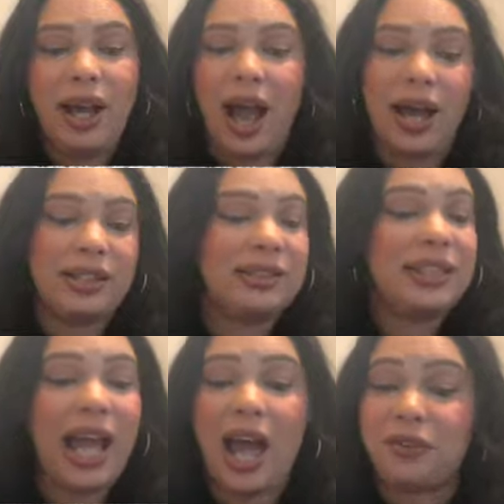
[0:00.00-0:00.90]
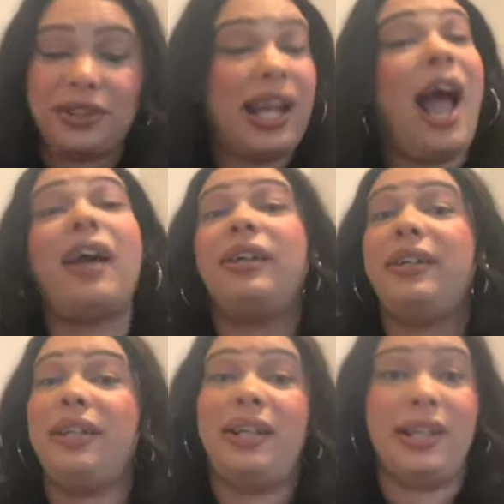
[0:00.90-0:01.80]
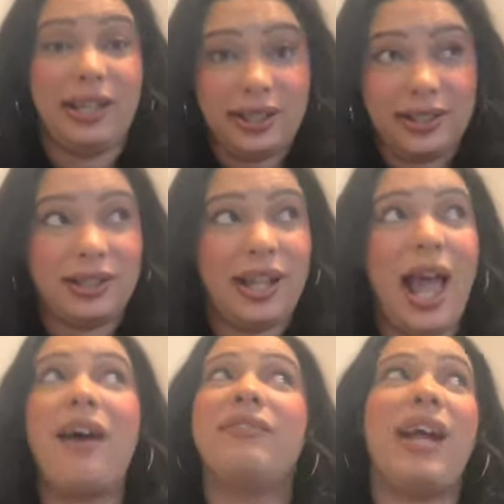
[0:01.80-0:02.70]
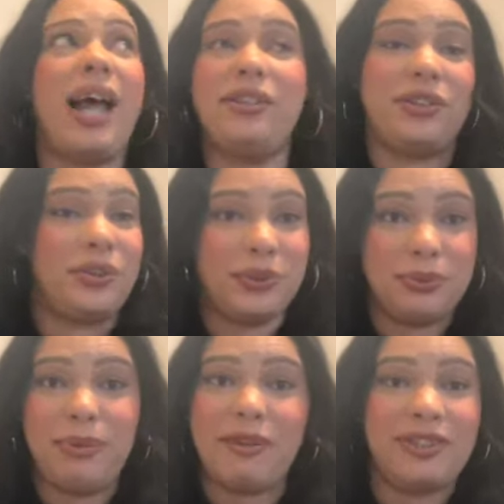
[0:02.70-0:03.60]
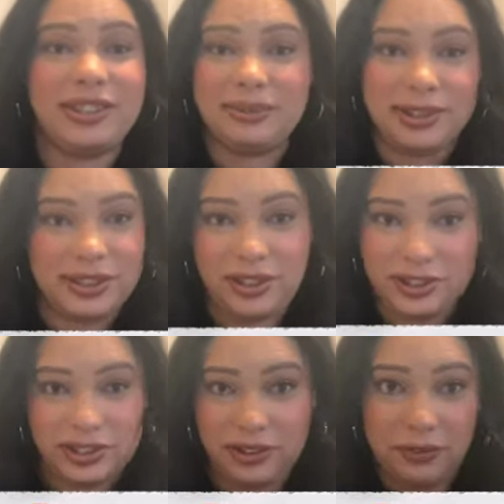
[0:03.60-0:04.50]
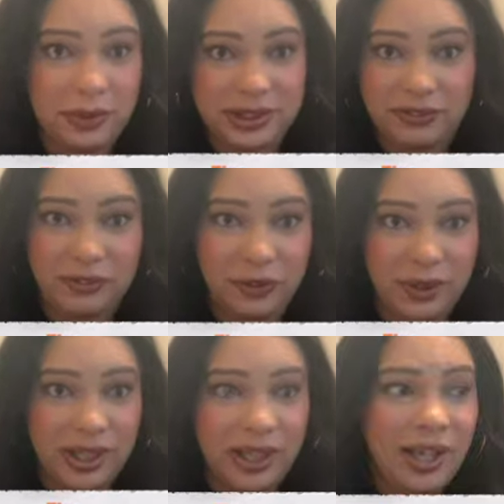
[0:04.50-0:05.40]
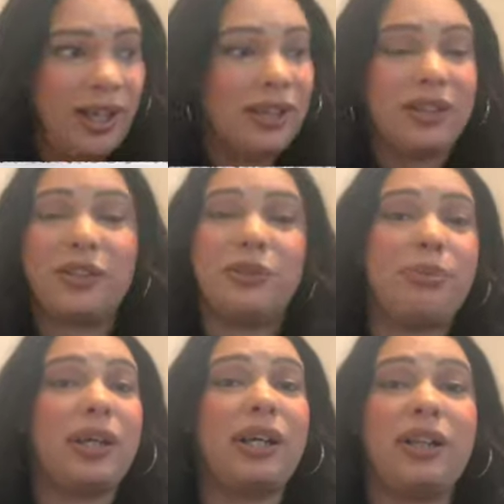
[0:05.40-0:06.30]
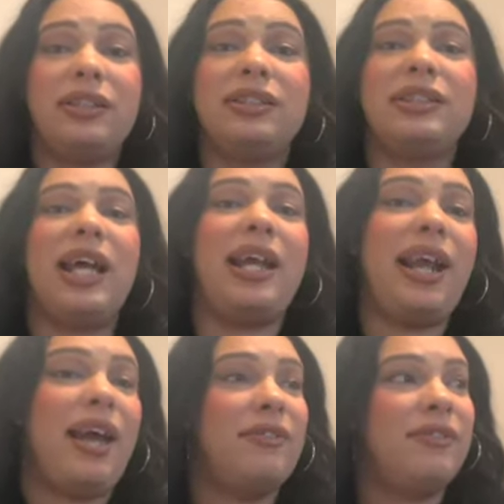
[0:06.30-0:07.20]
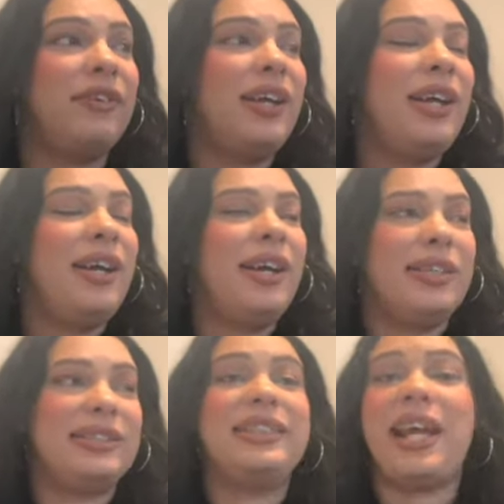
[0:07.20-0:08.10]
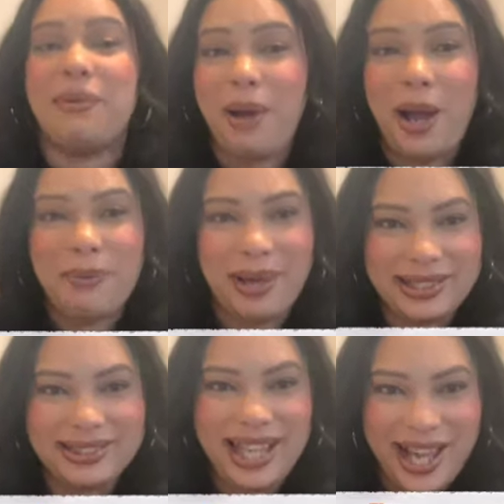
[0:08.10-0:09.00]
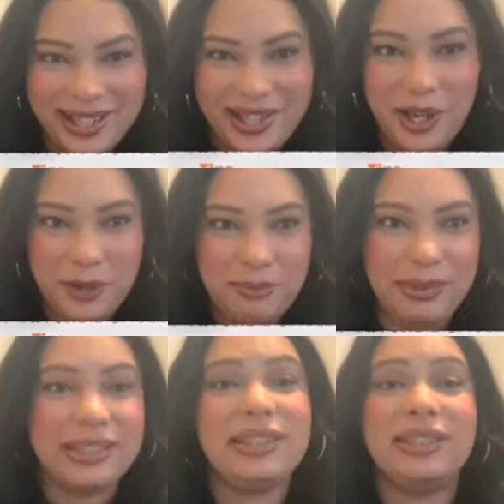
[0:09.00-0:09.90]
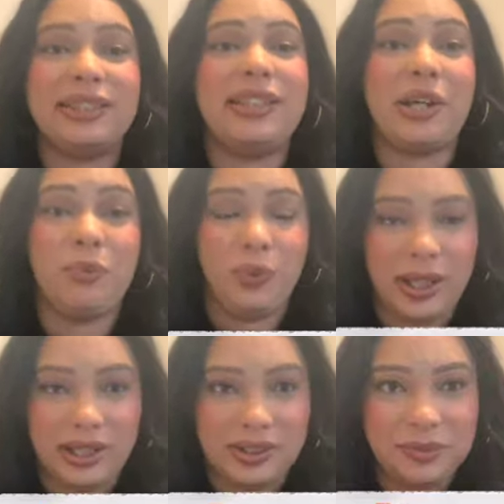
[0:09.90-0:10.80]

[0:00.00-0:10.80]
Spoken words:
Honestly, I don't think I could have gotten through my first semester nursing if it wasn't for the group of girls that have stayed by my side and helped me since day one.